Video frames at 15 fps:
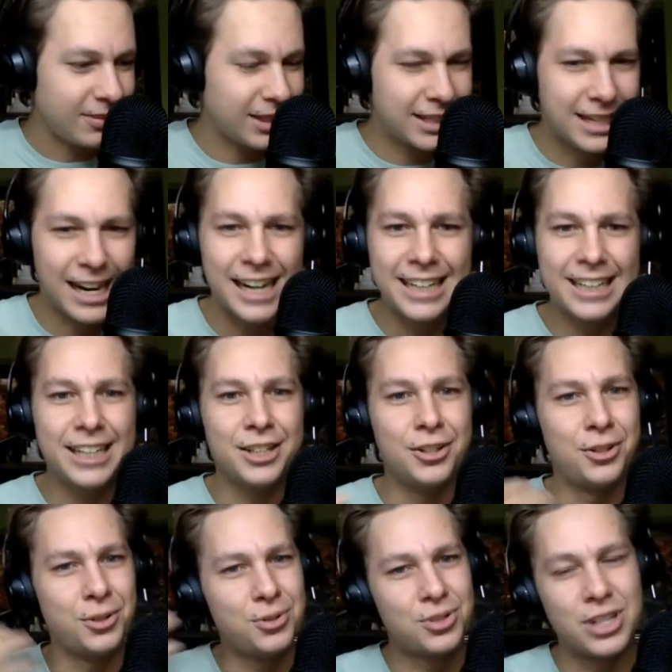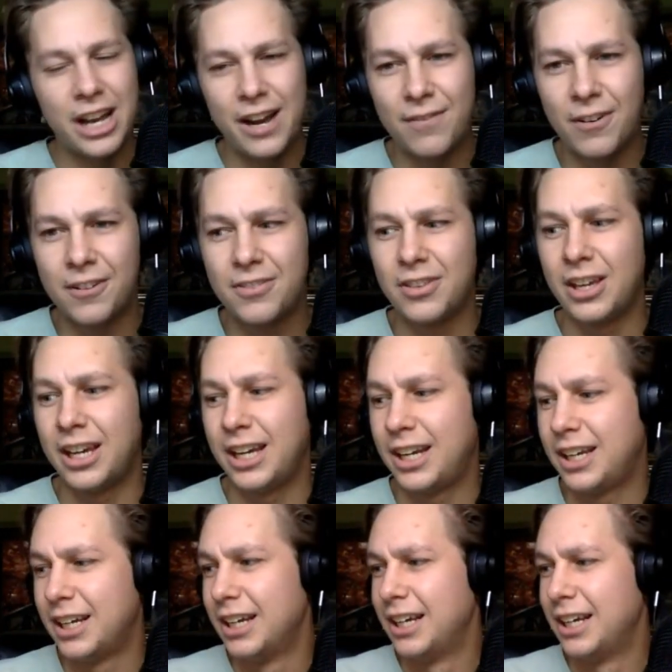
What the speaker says: kind of get used to everything.